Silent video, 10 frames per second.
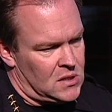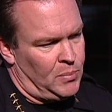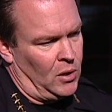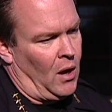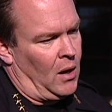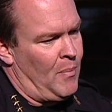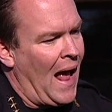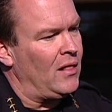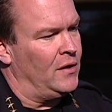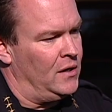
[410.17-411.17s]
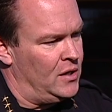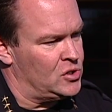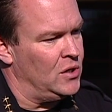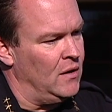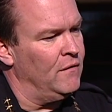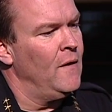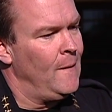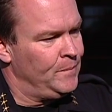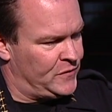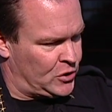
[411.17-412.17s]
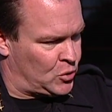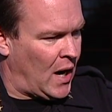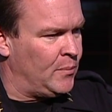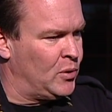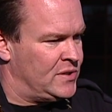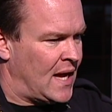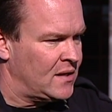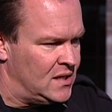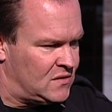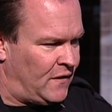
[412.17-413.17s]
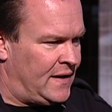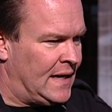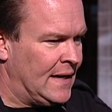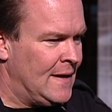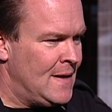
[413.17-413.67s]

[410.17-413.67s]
to put on a ballot initiative to try to protect this funding.